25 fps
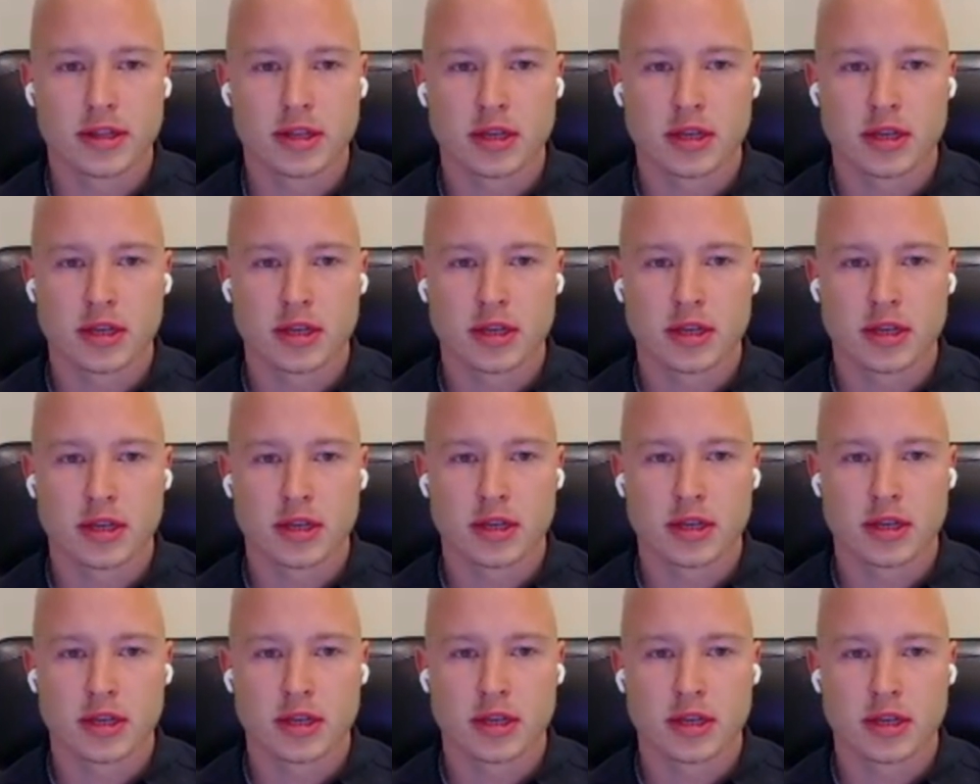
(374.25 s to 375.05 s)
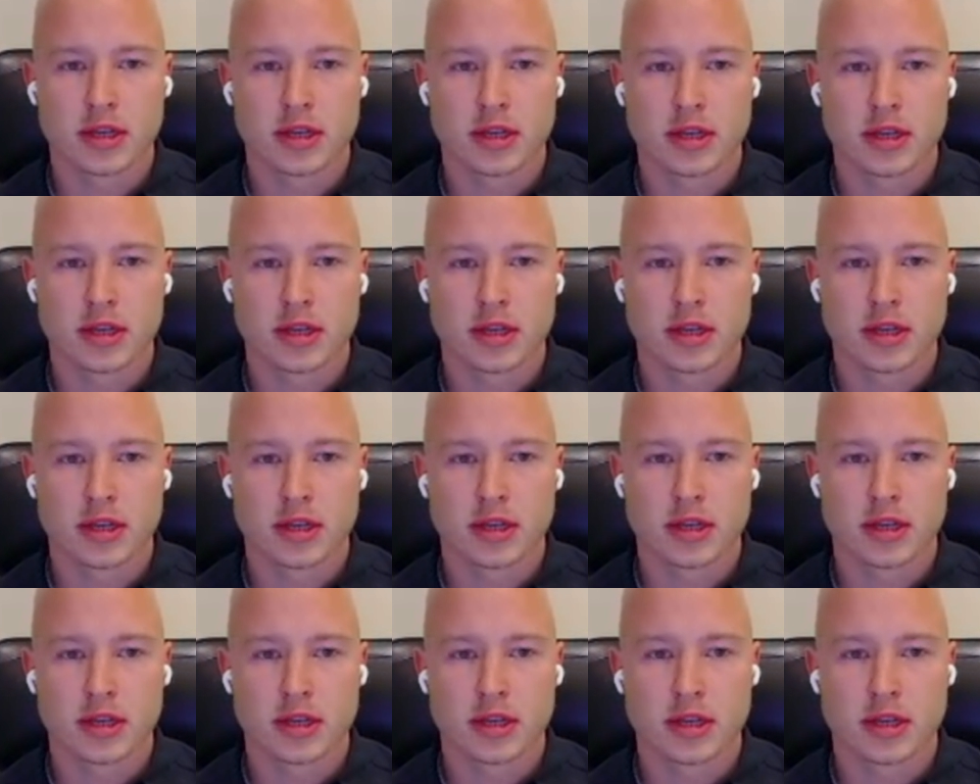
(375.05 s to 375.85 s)
But um, I
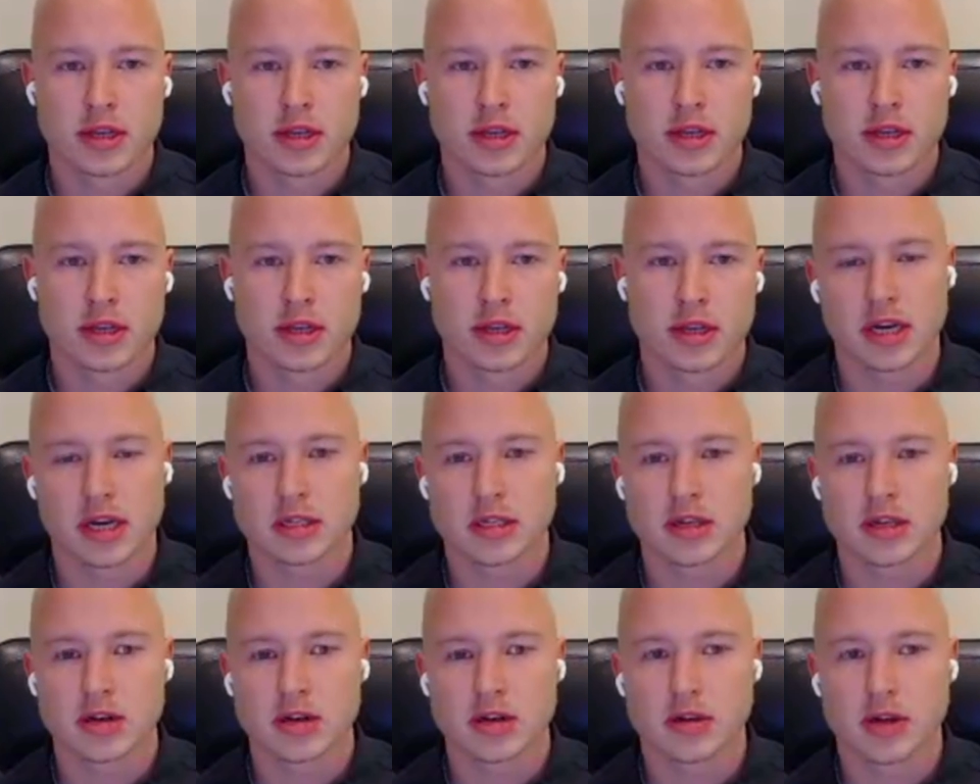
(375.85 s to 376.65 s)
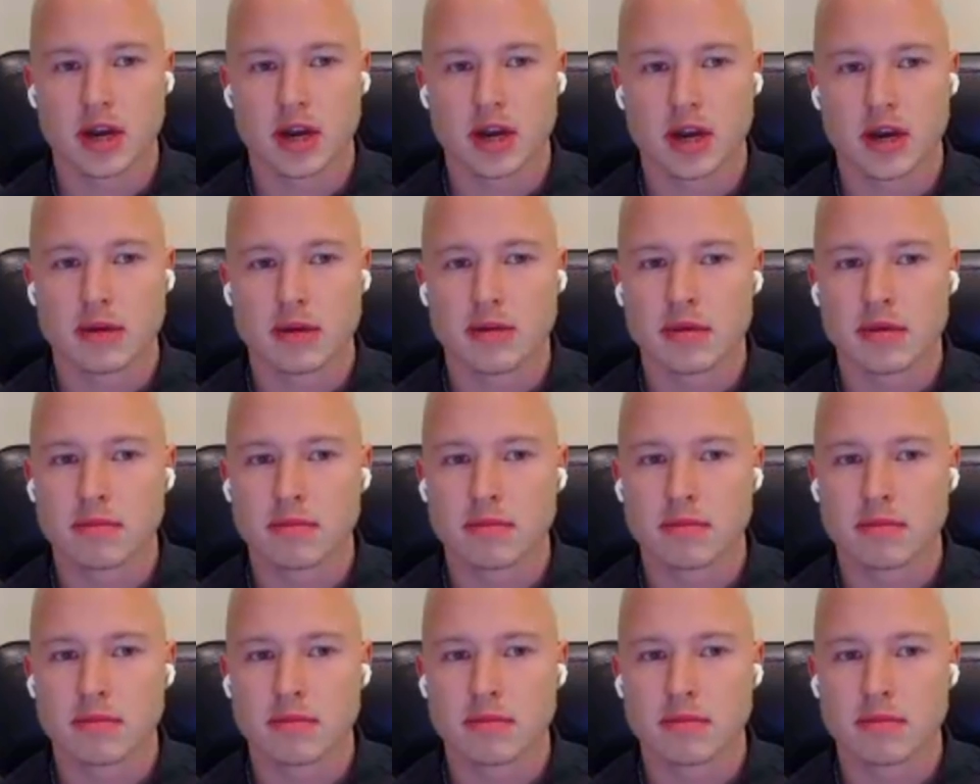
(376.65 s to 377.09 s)
would say the biggest issue here is,